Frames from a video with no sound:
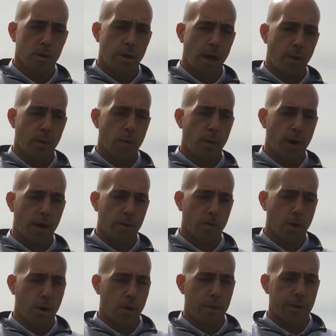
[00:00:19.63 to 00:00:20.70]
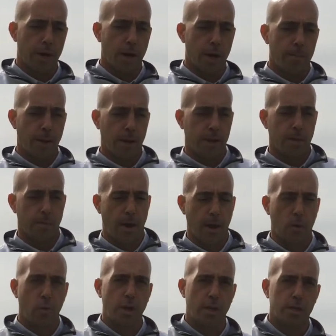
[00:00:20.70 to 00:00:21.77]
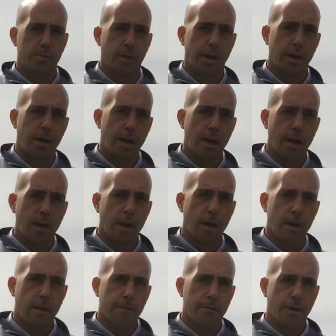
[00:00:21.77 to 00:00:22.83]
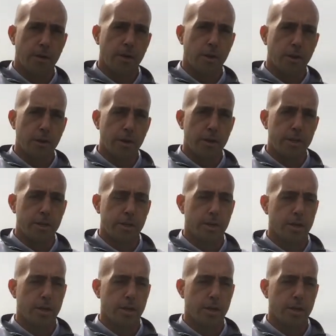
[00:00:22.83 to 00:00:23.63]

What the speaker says: Yeah, we went on the road back-to-back weeks playing a very good